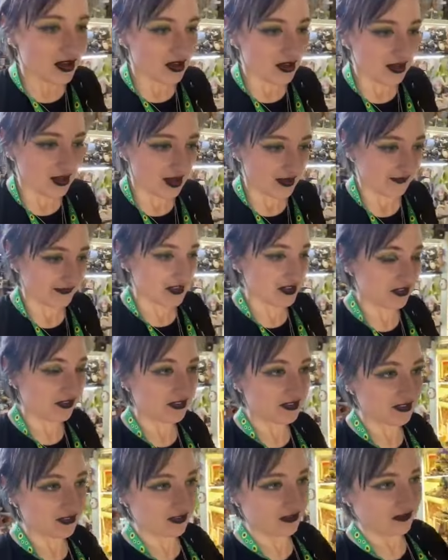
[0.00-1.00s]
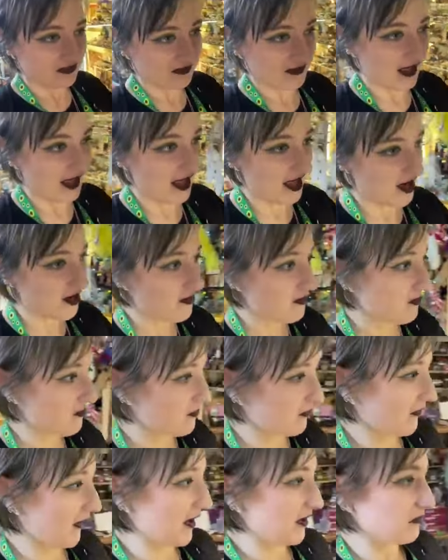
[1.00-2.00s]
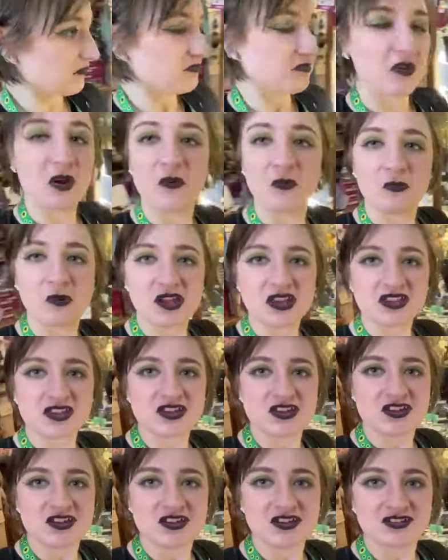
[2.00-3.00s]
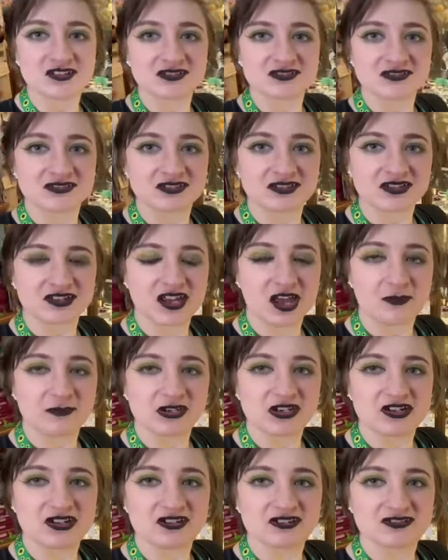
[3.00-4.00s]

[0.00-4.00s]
And this is their like Wiccan cabinet.